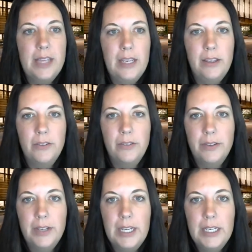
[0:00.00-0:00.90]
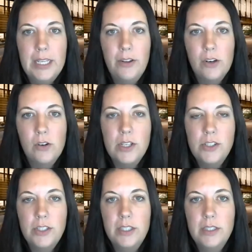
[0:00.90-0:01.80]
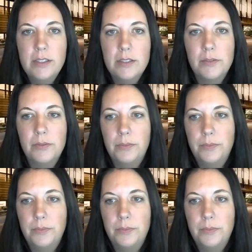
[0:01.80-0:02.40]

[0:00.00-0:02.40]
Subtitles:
thank you. Any other questions?